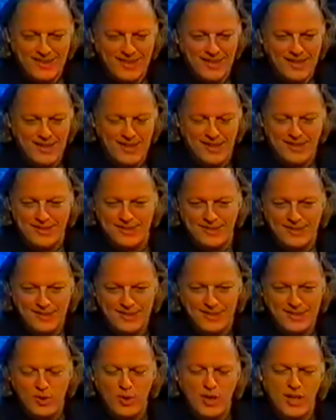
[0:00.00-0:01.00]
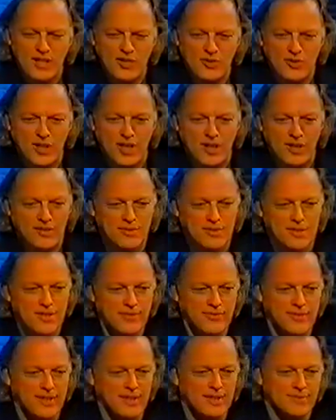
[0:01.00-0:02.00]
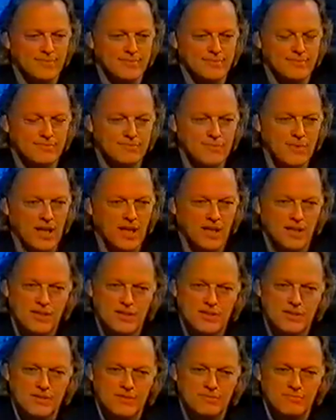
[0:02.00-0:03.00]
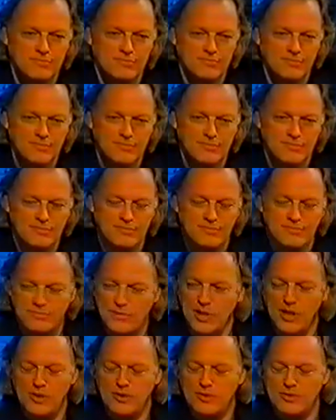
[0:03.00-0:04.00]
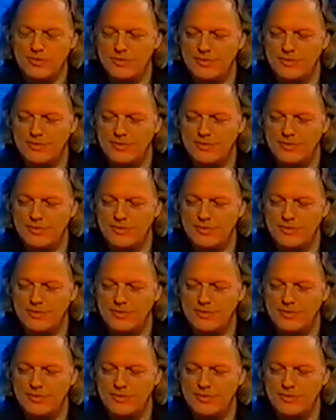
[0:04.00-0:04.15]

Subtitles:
Do I enjoy going on TV? Well, no.